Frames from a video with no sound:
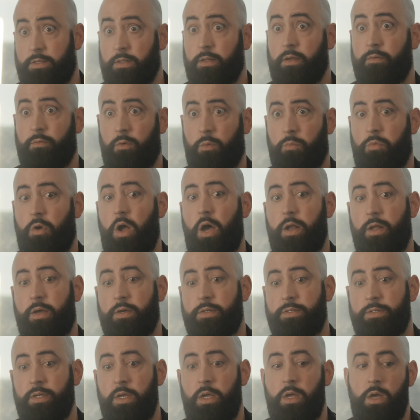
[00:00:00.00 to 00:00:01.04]
deliver
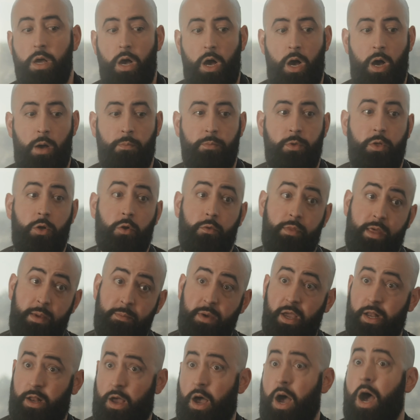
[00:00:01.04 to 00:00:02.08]
products, they
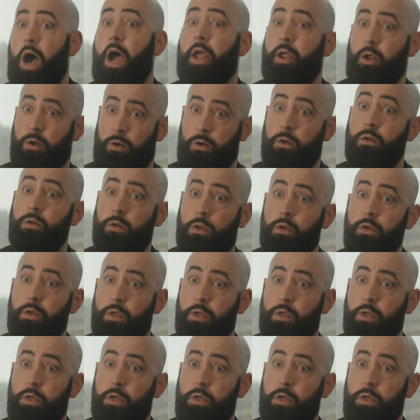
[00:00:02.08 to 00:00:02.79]
might hire,